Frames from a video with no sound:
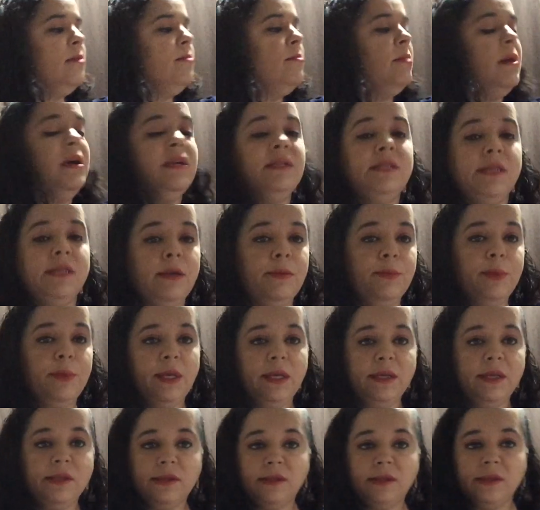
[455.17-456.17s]
my
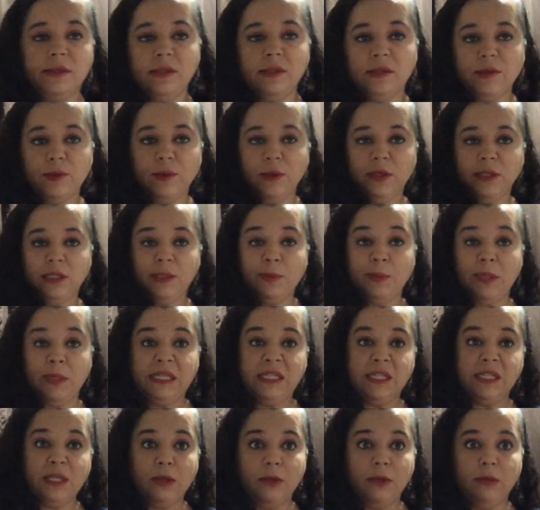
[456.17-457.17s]
centerpiece is going to be
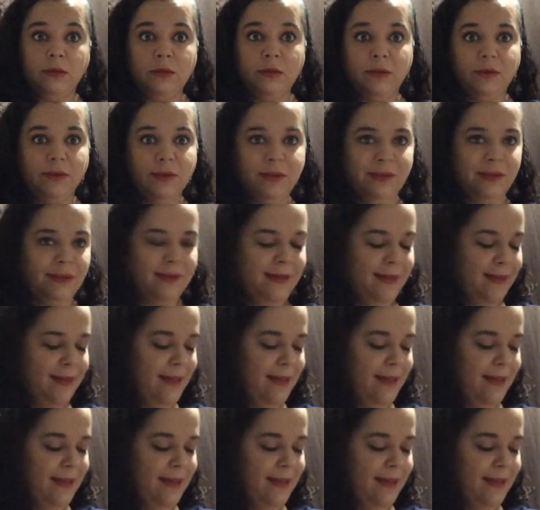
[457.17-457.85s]
skulls.